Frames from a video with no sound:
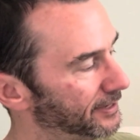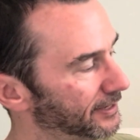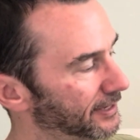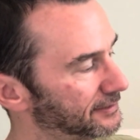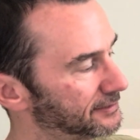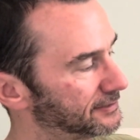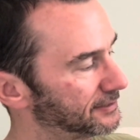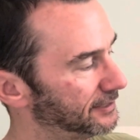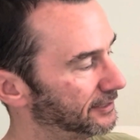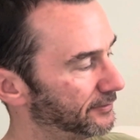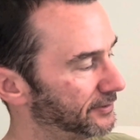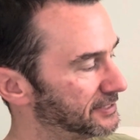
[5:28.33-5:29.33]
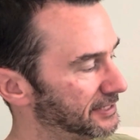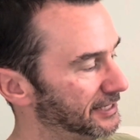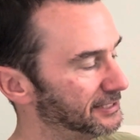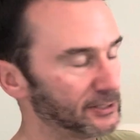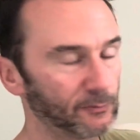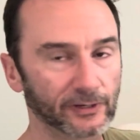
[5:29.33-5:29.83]
It's an
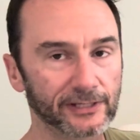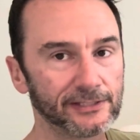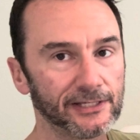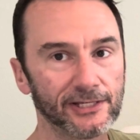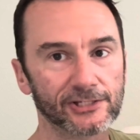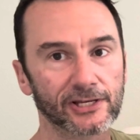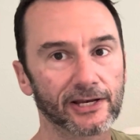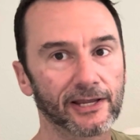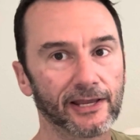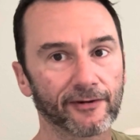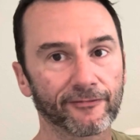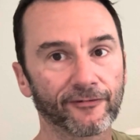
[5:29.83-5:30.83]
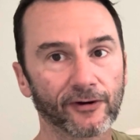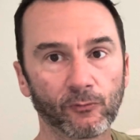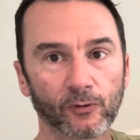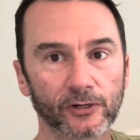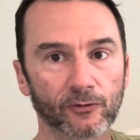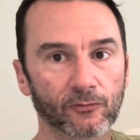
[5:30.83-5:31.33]
easy one to teach and a fun
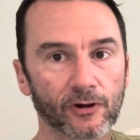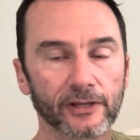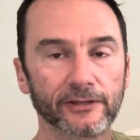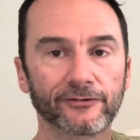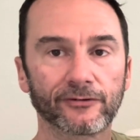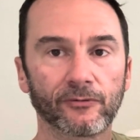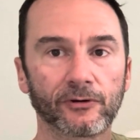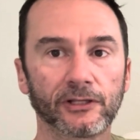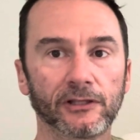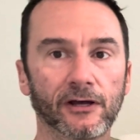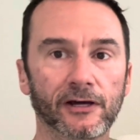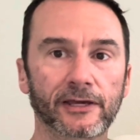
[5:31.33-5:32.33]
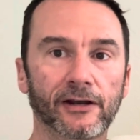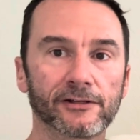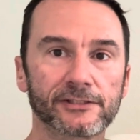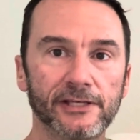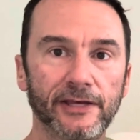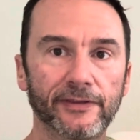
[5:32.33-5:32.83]
one to run. So good luck, and I'll
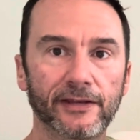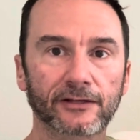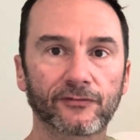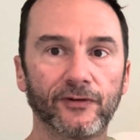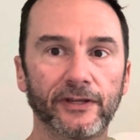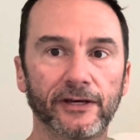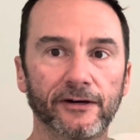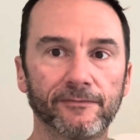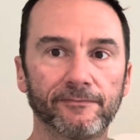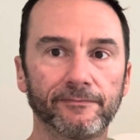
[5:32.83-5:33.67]
see you in the next video.